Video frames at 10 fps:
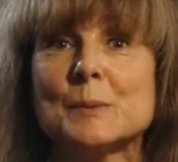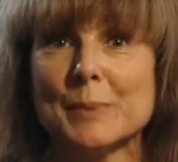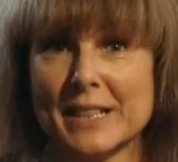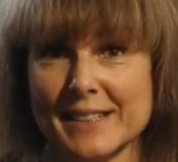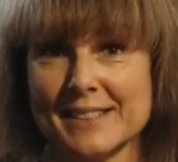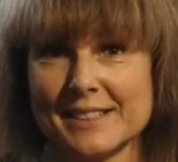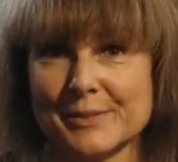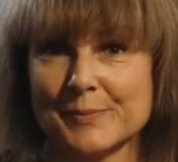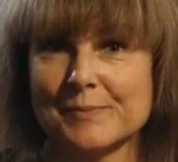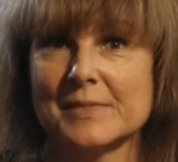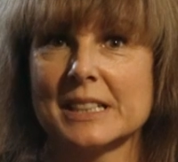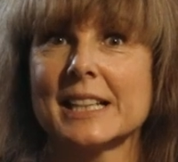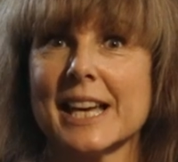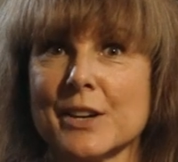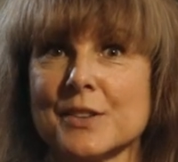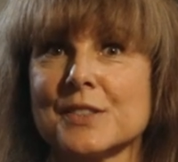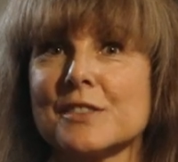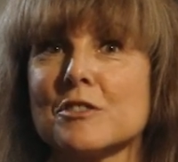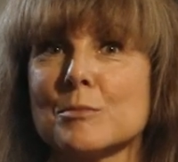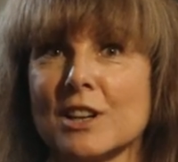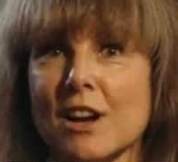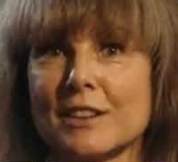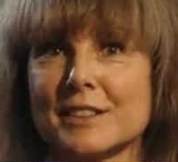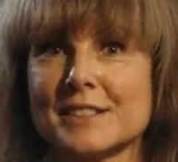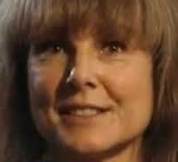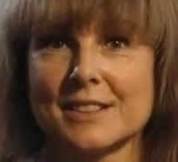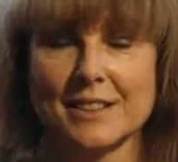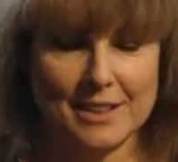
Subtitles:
peace in the house of the McLaughlins.